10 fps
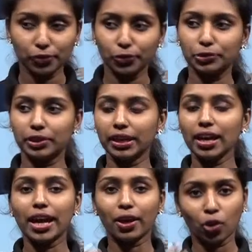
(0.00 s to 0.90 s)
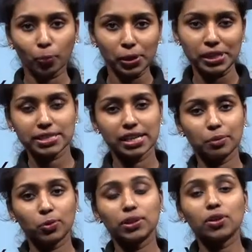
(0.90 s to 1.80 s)
for today. I hope you understand
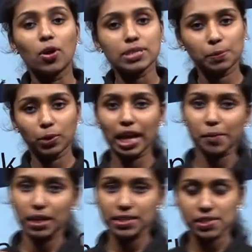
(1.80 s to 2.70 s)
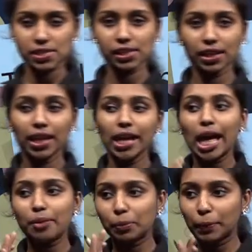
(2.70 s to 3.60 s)
about the concept of hybridization.
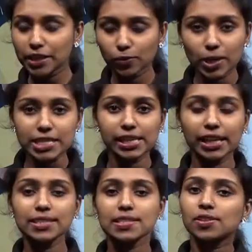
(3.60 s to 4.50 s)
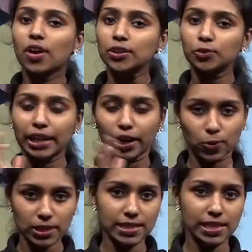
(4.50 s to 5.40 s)
I am repeating once again, just go through the
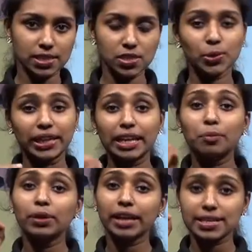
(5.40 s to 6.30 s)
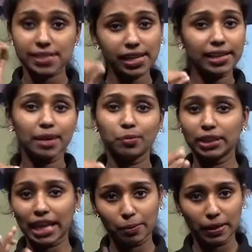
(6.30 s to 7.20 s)
recorded session to get an exact idea about
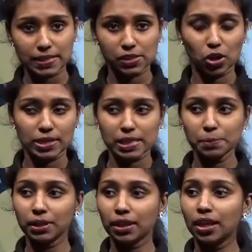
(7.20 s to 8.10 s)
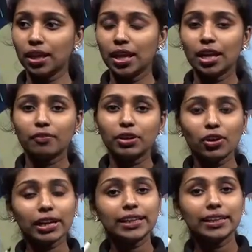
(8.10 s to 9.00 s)
the hybridization concept. We
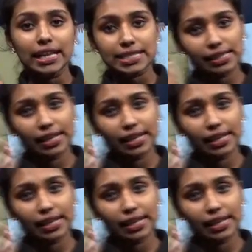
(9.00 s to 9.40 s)
don't get an exact